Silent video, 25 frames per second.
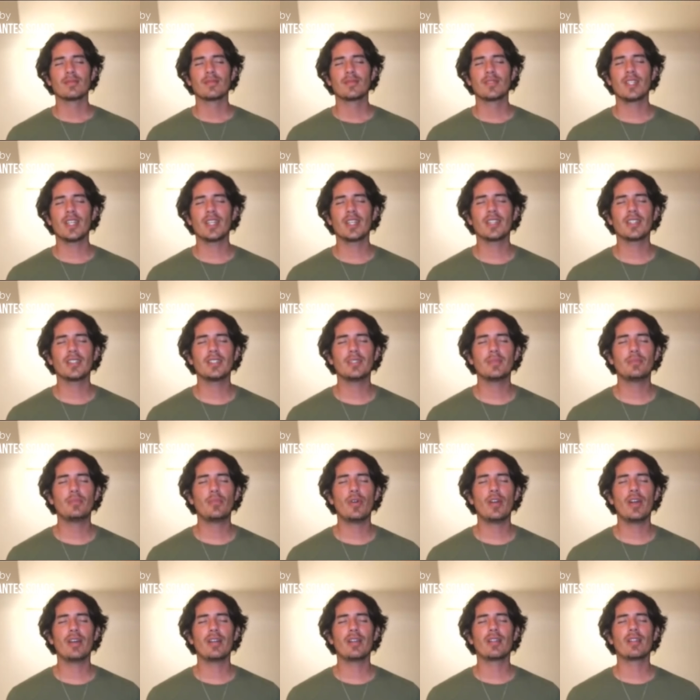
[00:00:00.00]
Take a deep
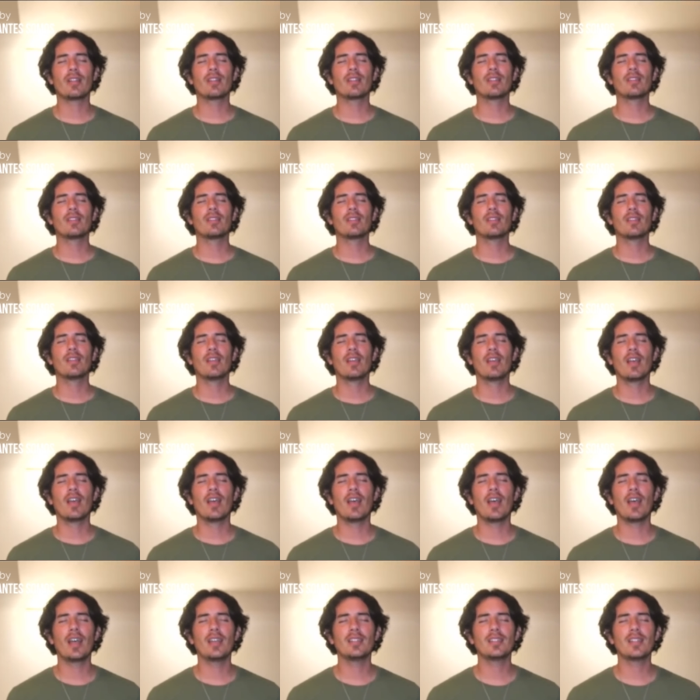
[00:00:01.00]
breath
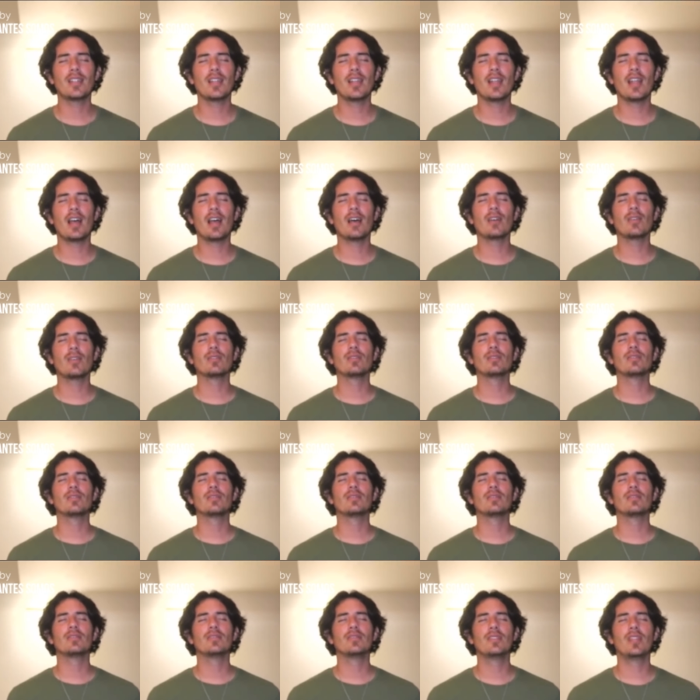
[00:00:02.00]
and allow
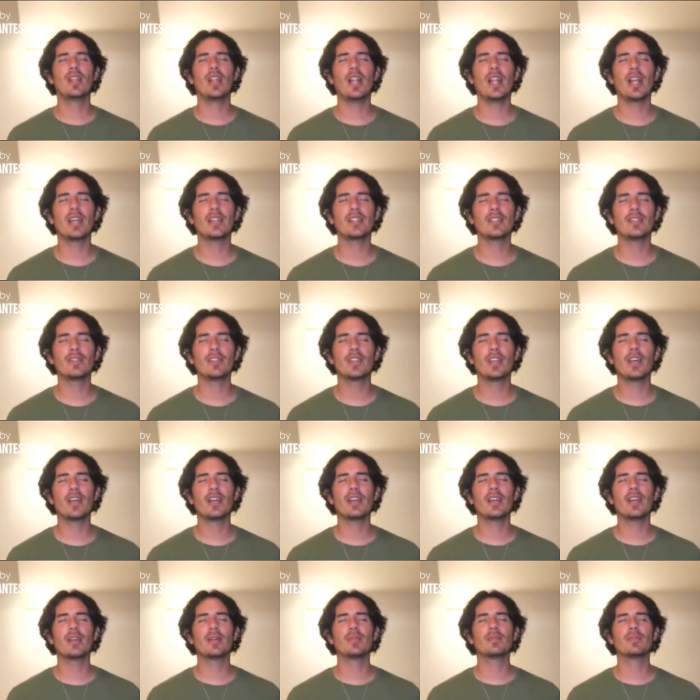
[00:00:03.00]
the light of the
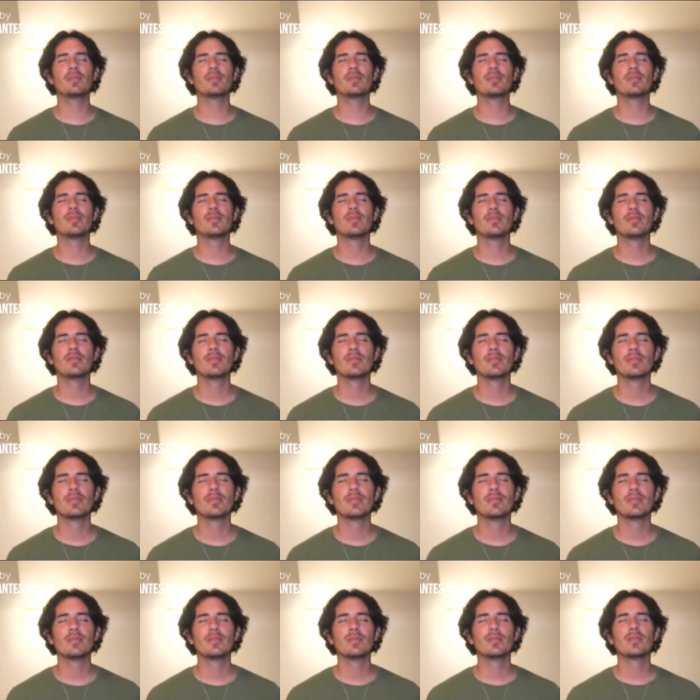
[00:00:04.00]
I Am
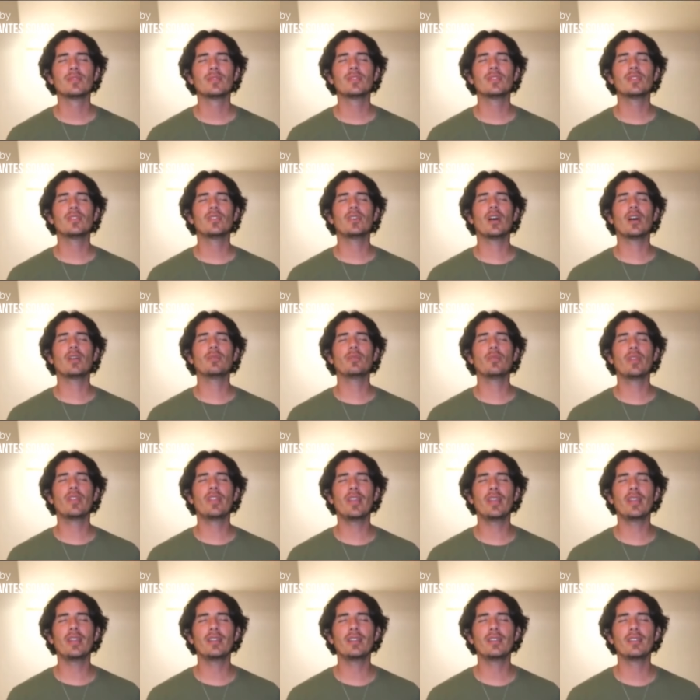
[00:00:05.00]
to come
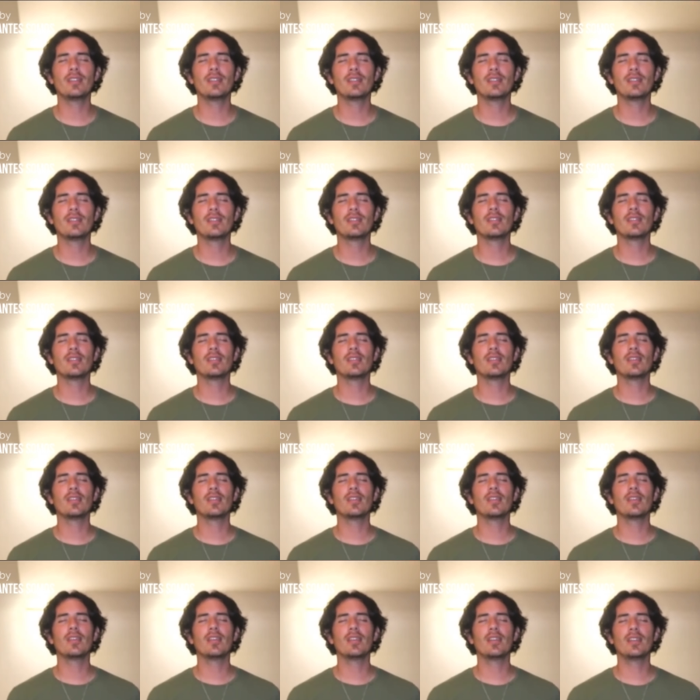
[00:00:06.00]
within
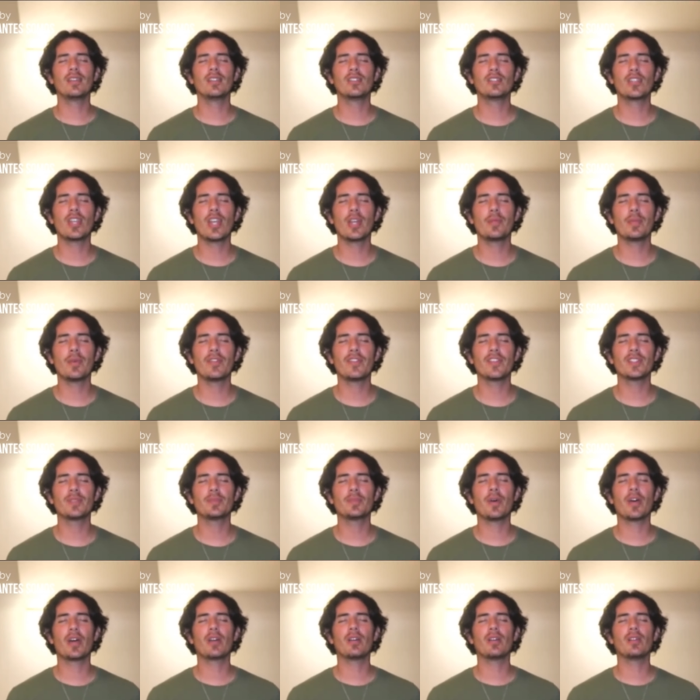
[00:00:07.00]
in the shape of a
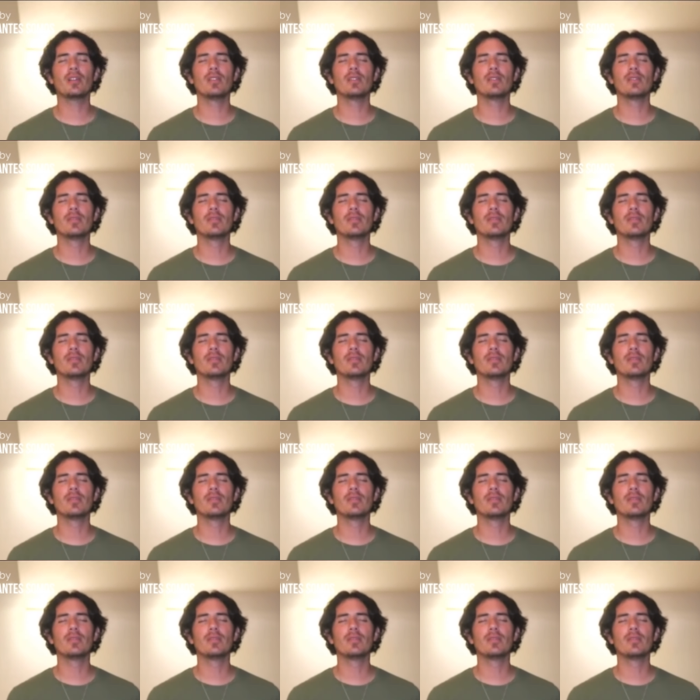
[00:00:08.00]
spiral,